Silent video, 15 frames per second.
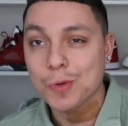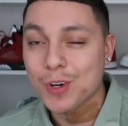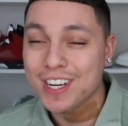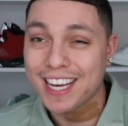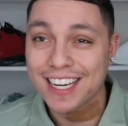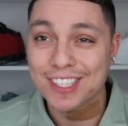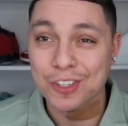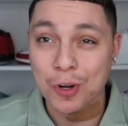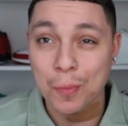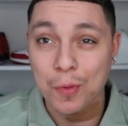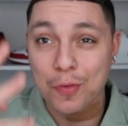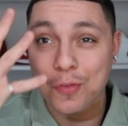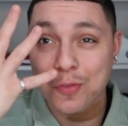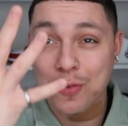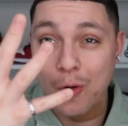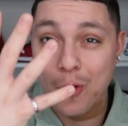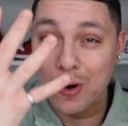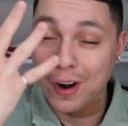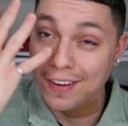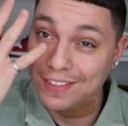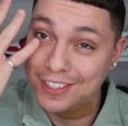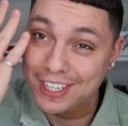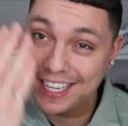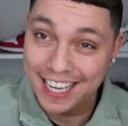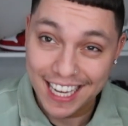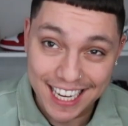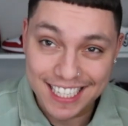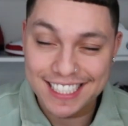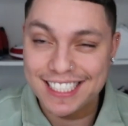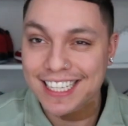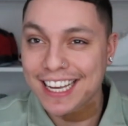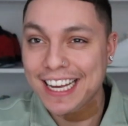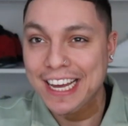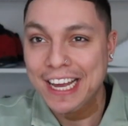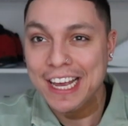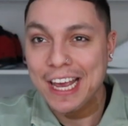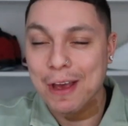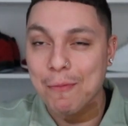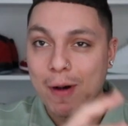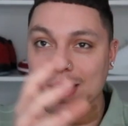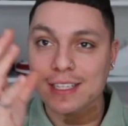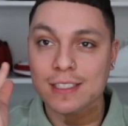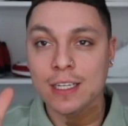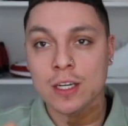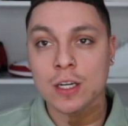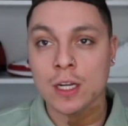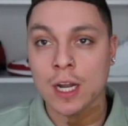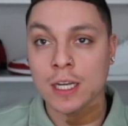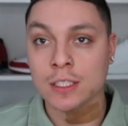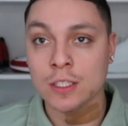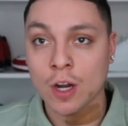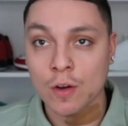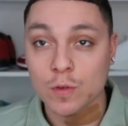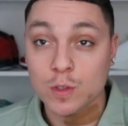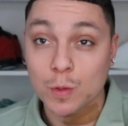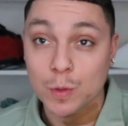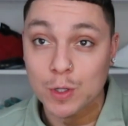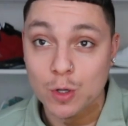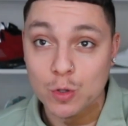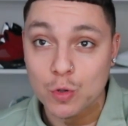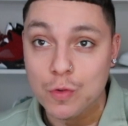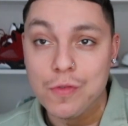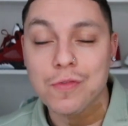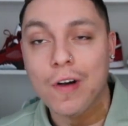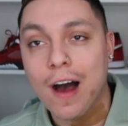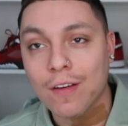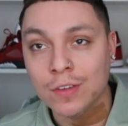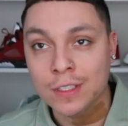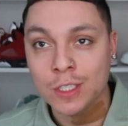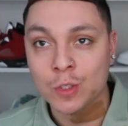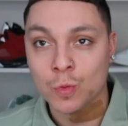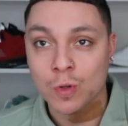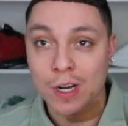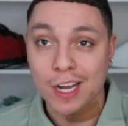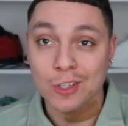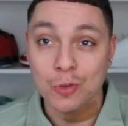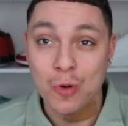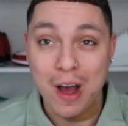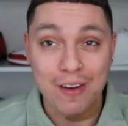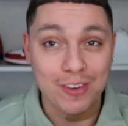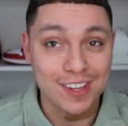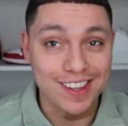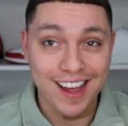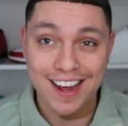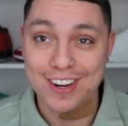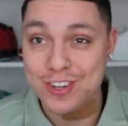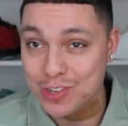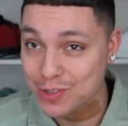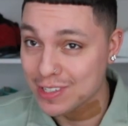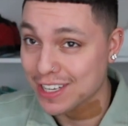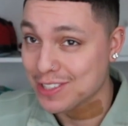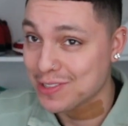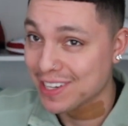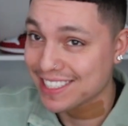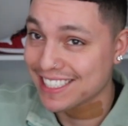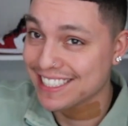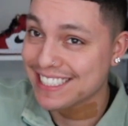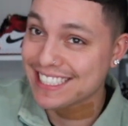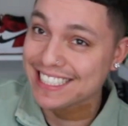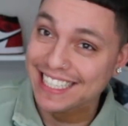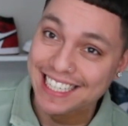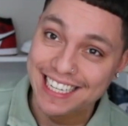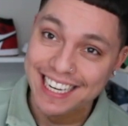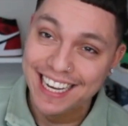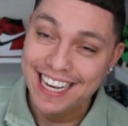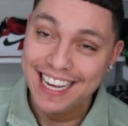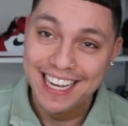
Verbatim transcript: we're gonna get into number four of the kicks in my sneaker collection. Obviously, we're gonna go through five with this one. I do have a lot of shoes, as you guys can see.